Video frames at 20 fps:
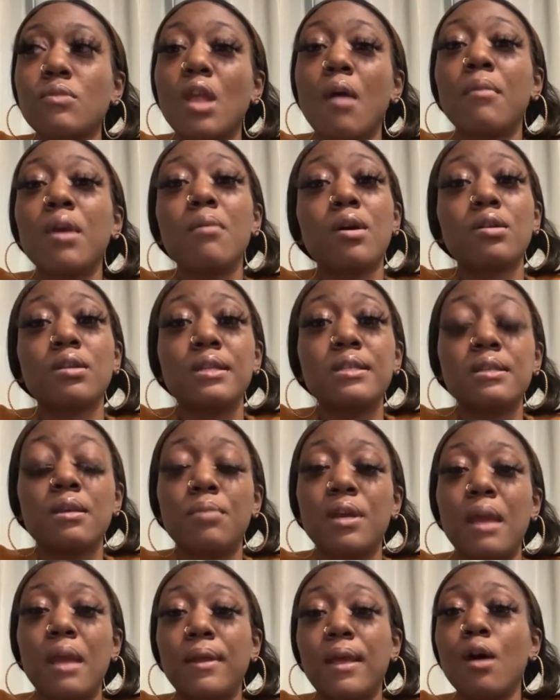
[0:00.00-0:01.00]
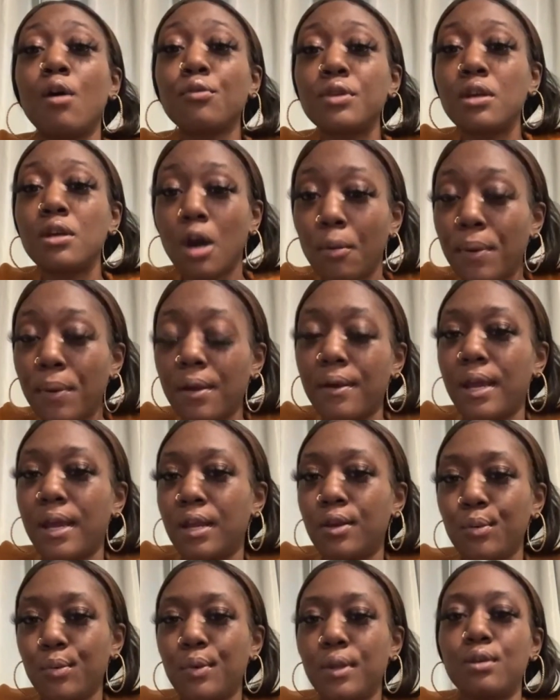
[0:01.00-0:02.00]
me and Mona Lisa being able to healthy co-parent and
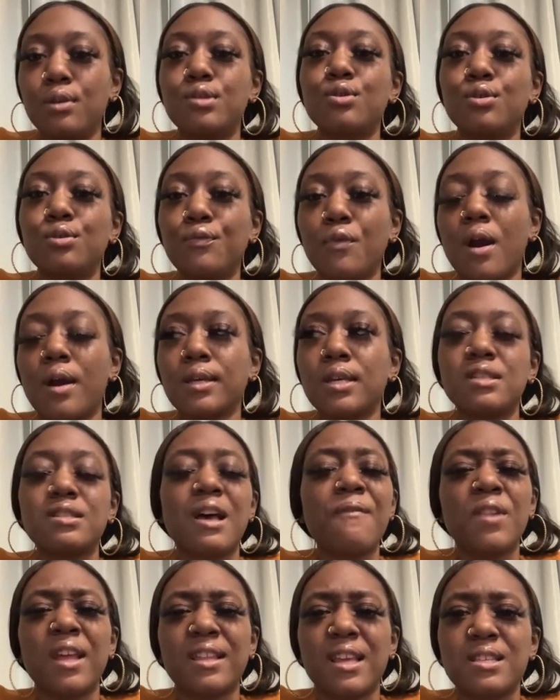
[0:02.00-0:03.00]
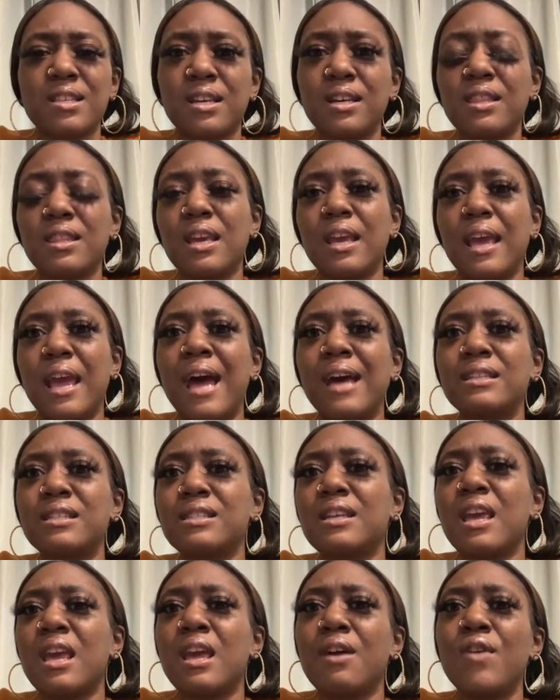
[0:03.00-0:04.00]
do what we need to do for our kids, I feel like that's a good thing. And
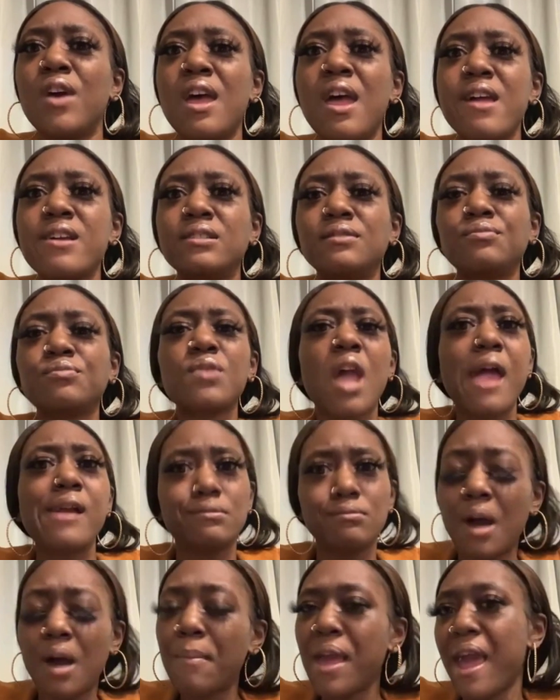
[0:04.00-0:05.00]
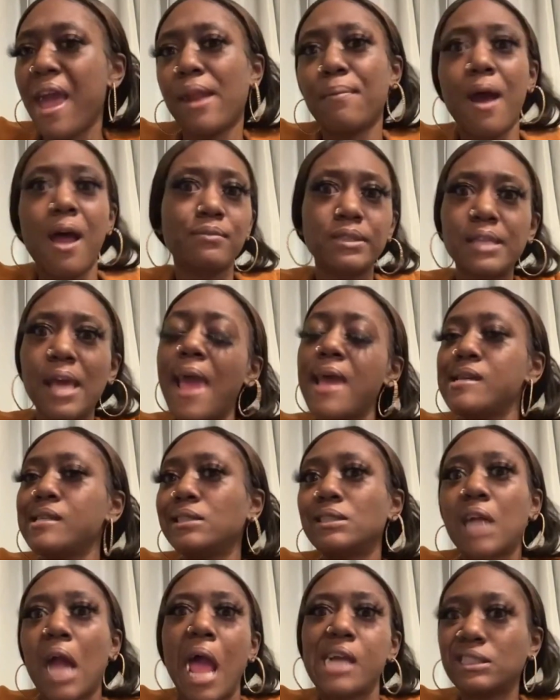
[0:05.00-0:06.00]
honestly, if my man had a problem with that,
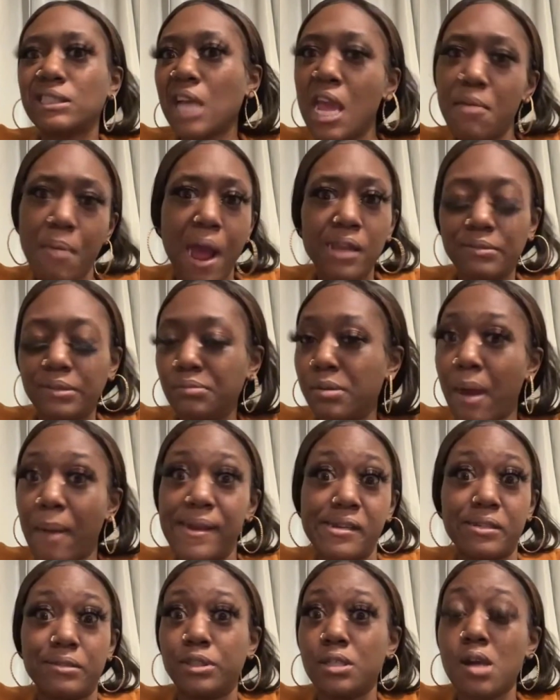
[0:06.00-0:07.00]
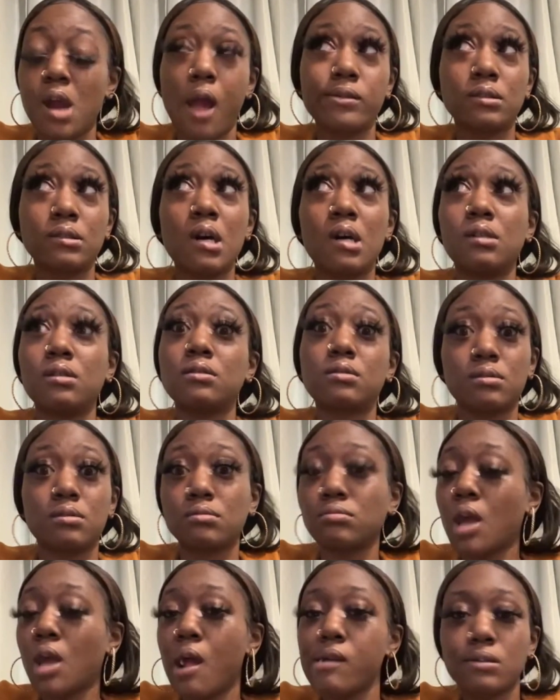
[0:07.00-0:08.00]
he probably wouldn't be my man no more. Because,
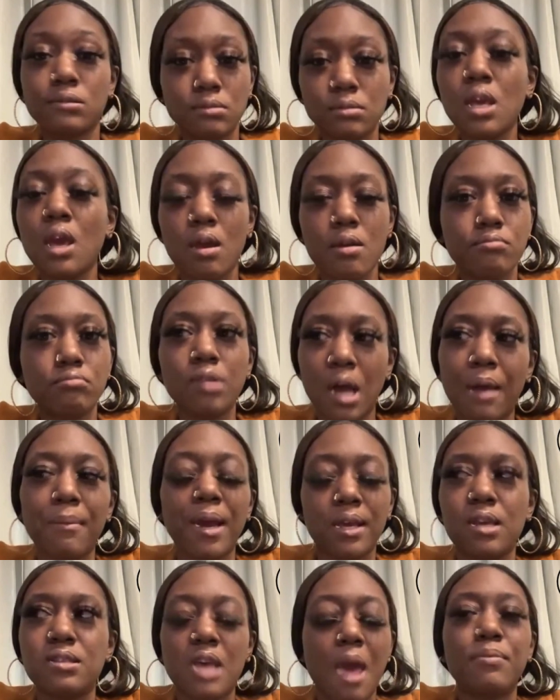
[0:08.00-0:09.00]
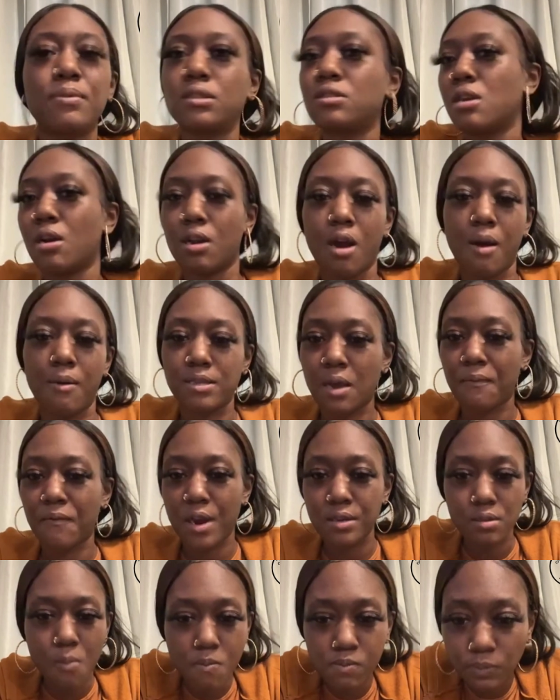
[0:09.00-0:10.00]
yeah, behind my kids' happiness, they're going to always come
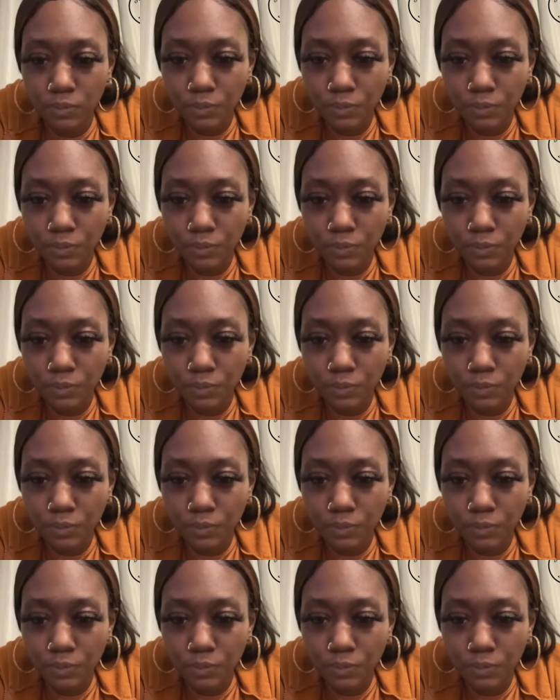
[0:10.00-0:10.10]
first.